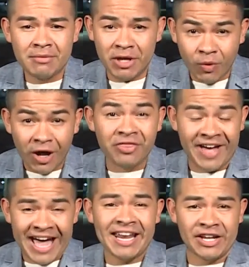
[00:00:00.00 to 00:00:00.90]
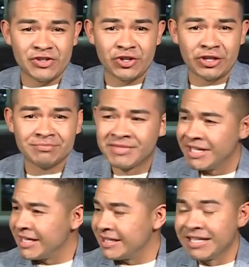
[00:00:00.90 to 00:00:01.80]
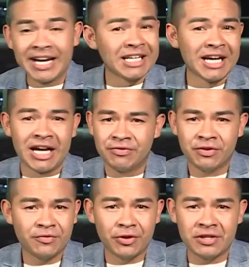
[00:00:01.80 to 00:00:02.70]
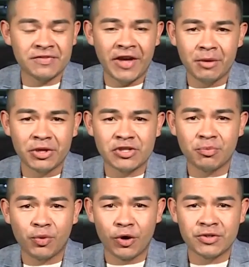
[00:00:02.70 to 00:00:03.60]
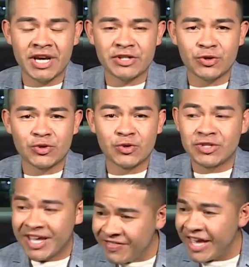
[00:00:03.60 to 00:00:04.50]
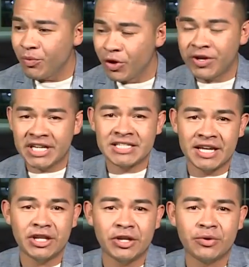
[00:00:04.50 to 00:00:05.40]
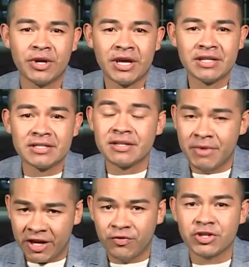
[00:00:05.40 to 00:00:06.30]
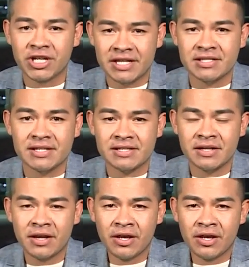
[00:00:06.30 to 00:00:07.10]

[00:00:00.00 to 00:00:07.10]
Meanwhile, that answer, not enough for these families and protesters who say they will continue to demand for justice.